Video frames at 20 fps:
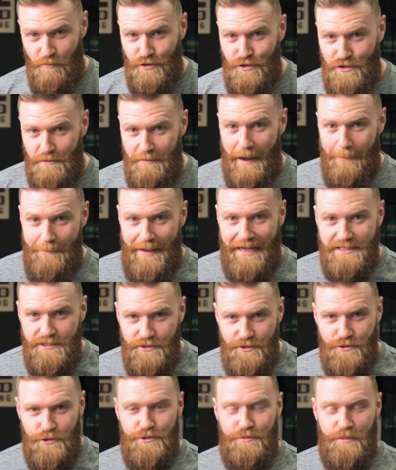to my better
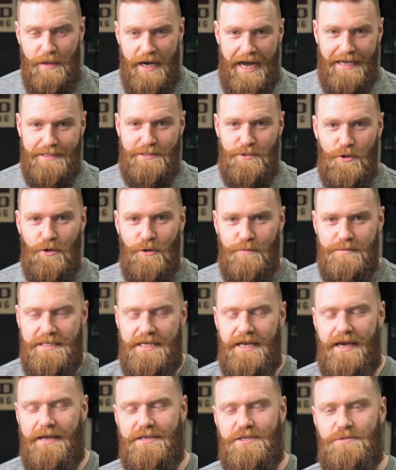judgment, I took up
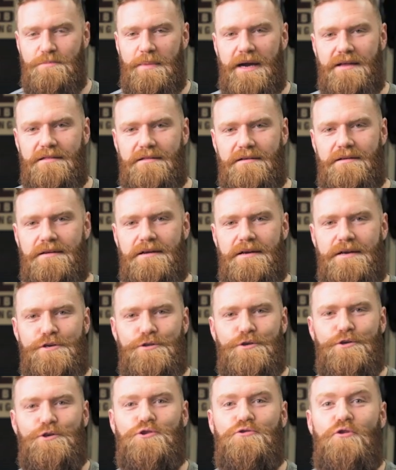today, despite
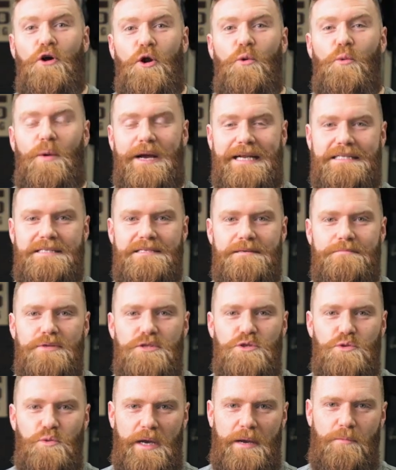the strong winds in
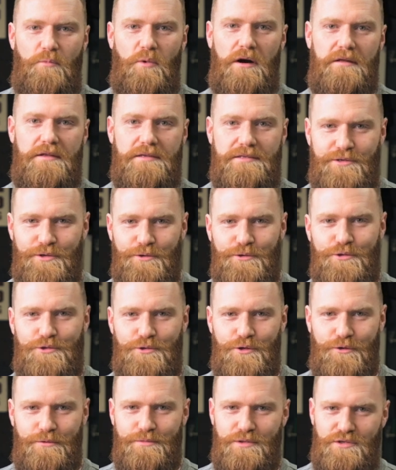between what are the two
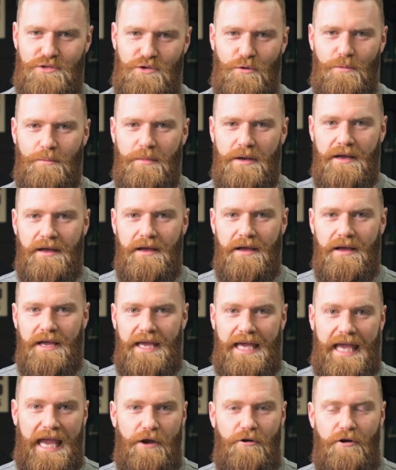storms, Storm
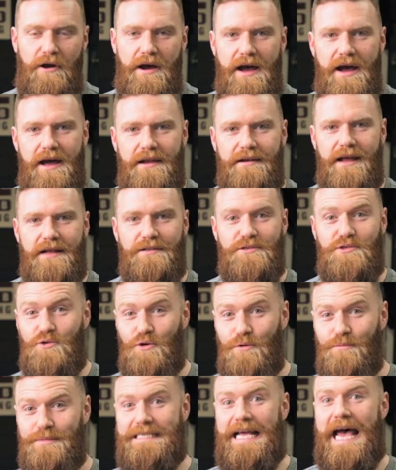Kira and
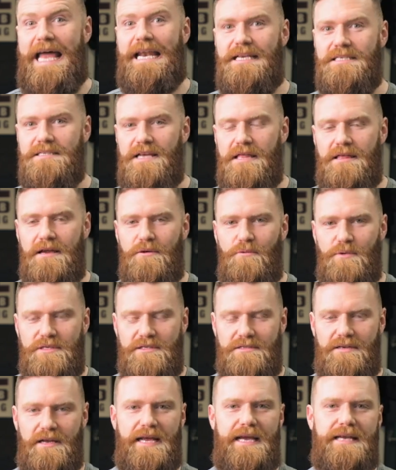Storm Dennis, I think, which
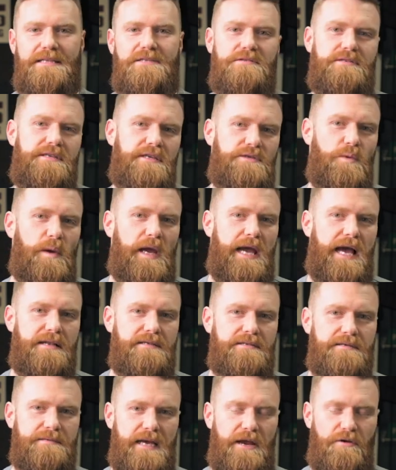is going to hit us this
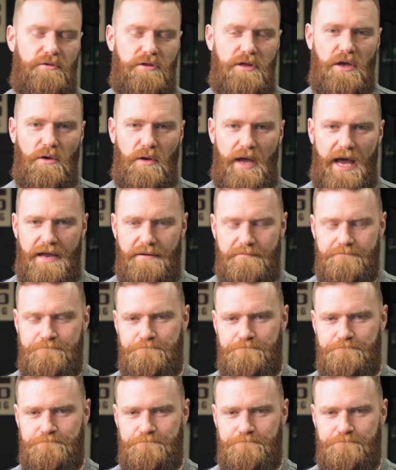weekend here in the UK.